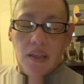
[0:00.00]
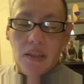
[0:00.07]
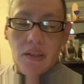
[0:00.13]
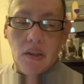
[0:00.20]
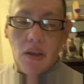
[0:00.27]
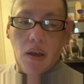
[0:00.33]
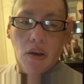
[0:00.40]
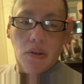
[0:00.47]

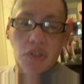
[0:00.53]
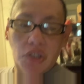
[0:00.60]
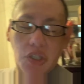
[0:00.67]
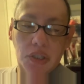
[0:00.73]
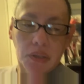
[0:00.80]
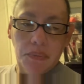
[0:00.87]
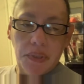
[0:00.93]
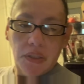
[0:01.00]
Oh, you
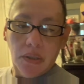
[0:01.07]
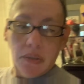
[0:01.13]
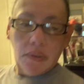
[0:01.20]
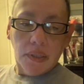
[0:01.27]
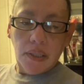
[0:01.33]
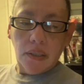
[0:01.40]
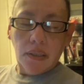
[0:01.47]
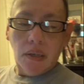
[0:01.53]
shouldn't be
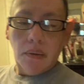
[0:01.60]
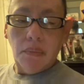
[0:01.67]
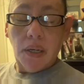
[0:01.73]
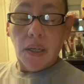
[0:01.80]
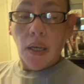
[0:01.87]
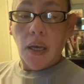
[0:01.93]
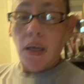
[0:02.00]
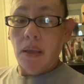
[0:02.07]
doing, but
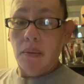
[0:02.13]
I am